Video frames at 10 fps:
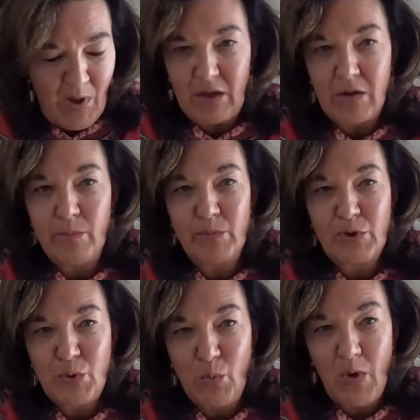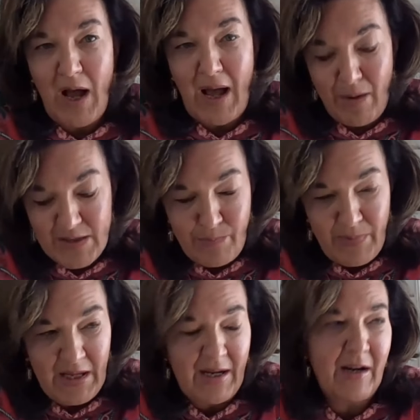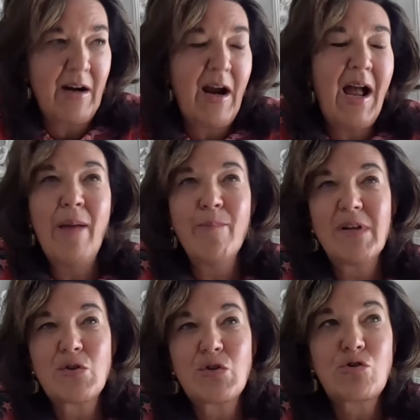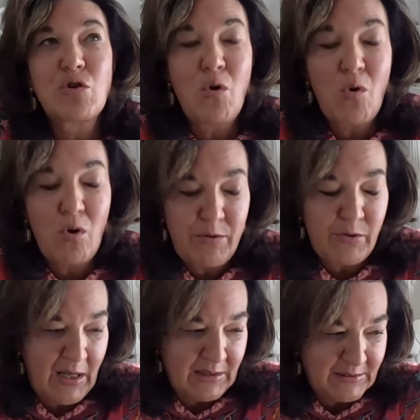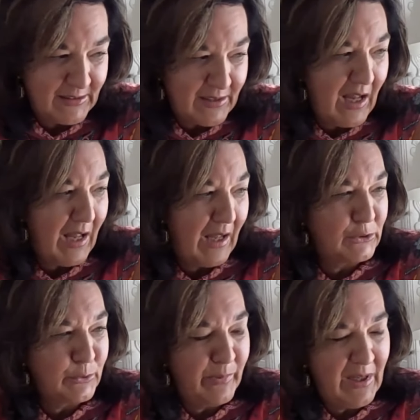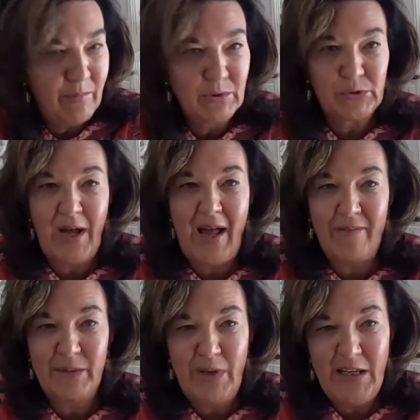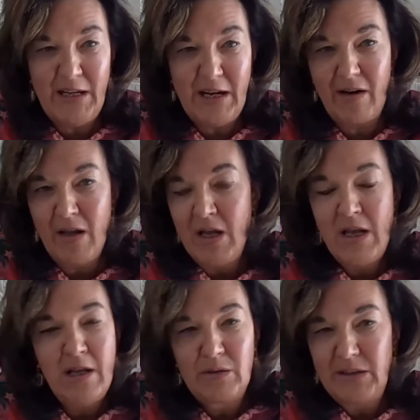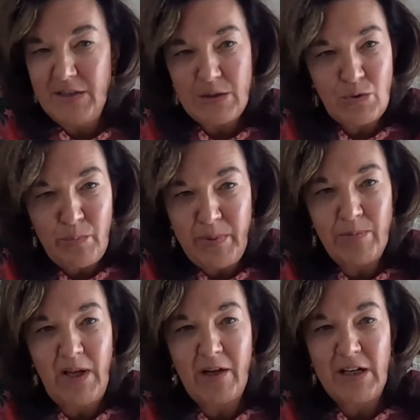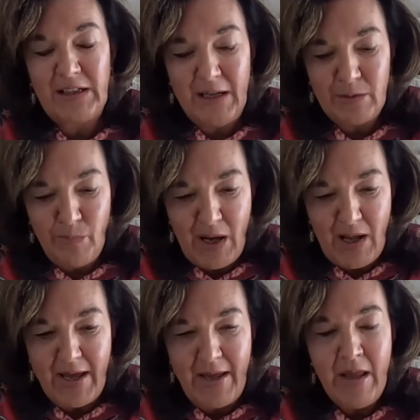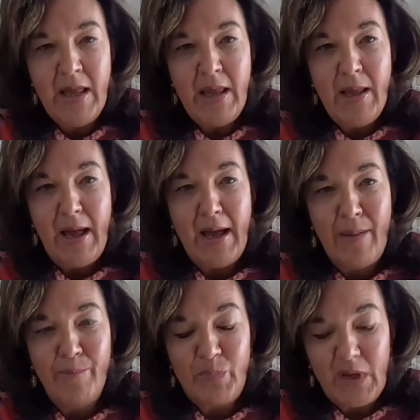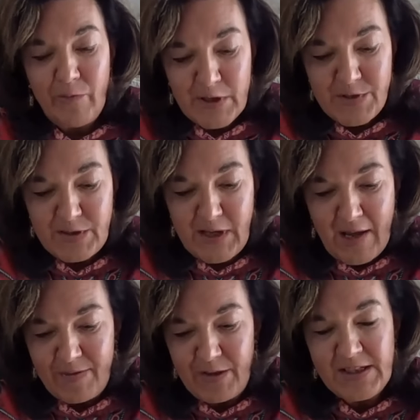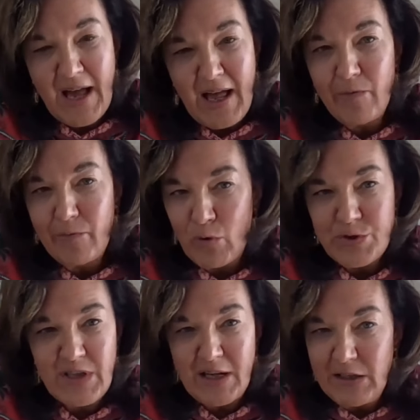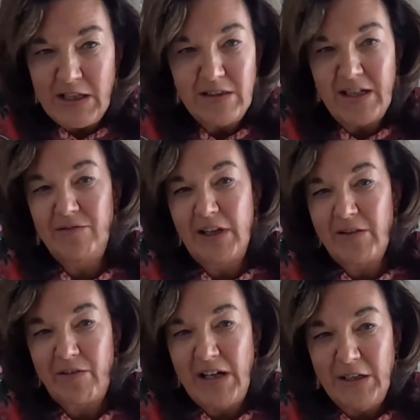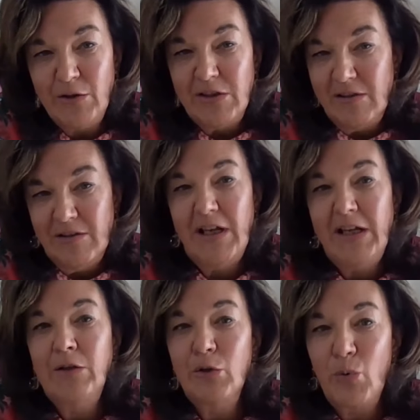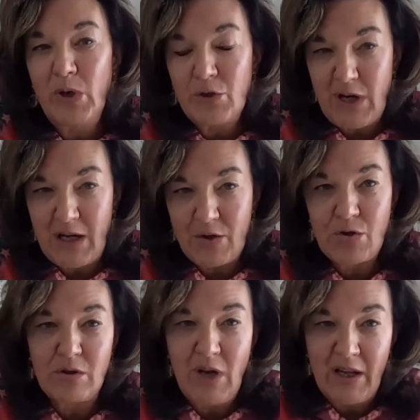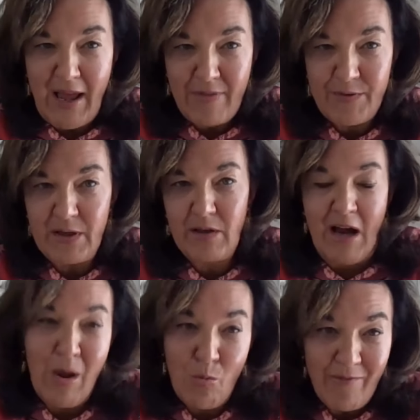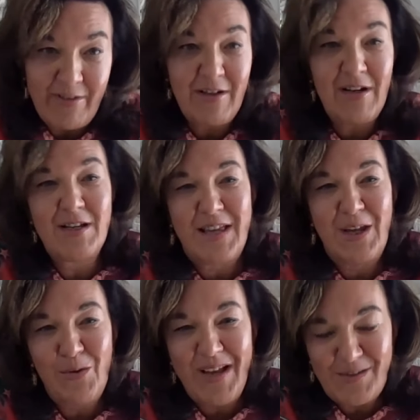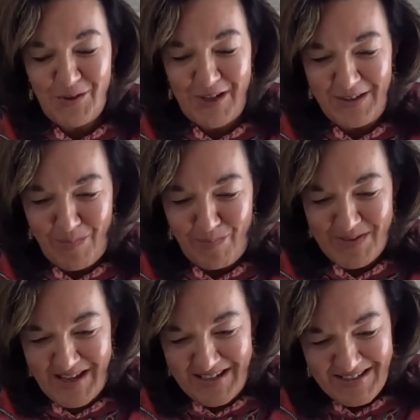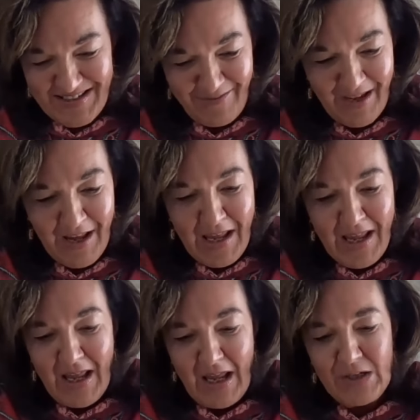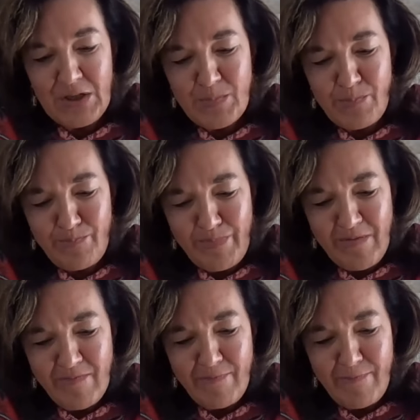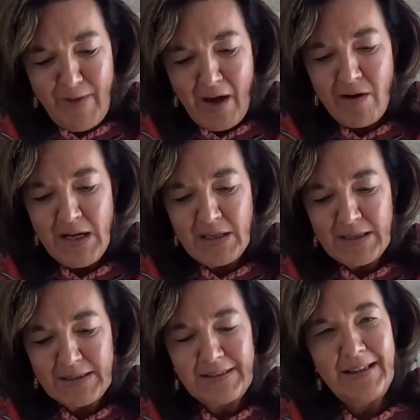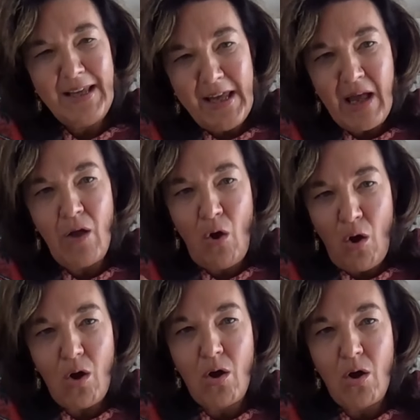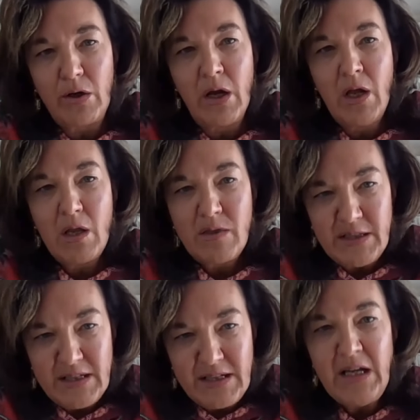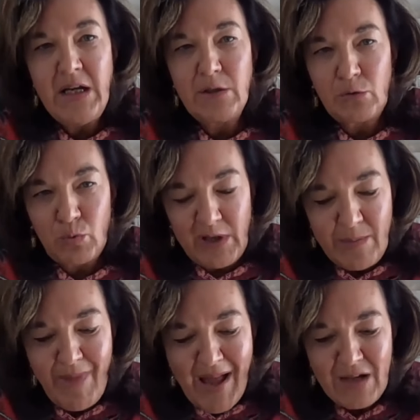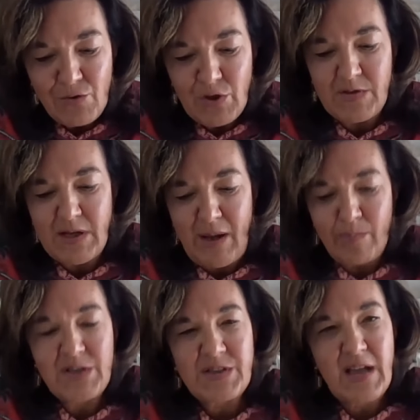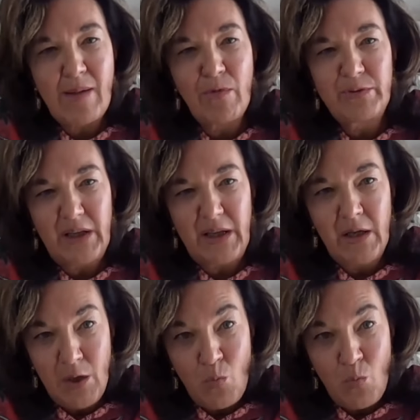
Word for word: welcome to our speaker. I am so thrilled uh, to be able to have them here. These are two people I greatly admire, um, first, Katherine Tai, of course, they, they, they really need no introduction. Katherine, however, is the US trade representative, and she's been very clear on the need to reimagine some, some of the